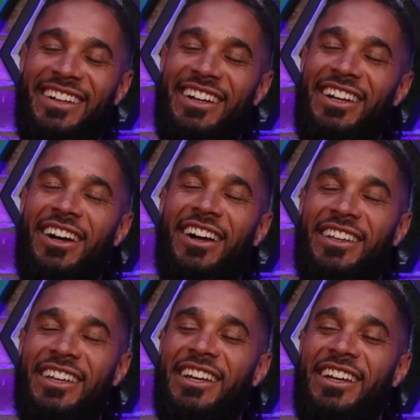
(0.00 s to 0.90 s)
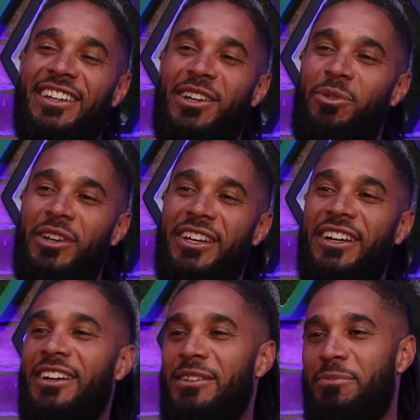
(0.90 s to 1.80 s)
Ah, uh, yeah, and I don't want
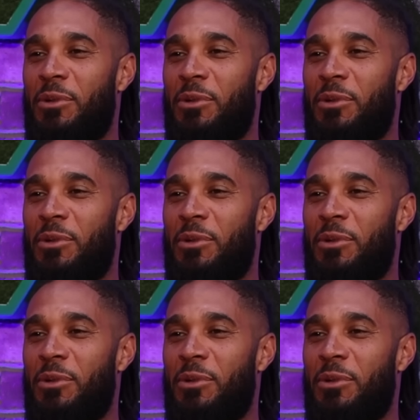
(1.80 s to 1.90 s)
it.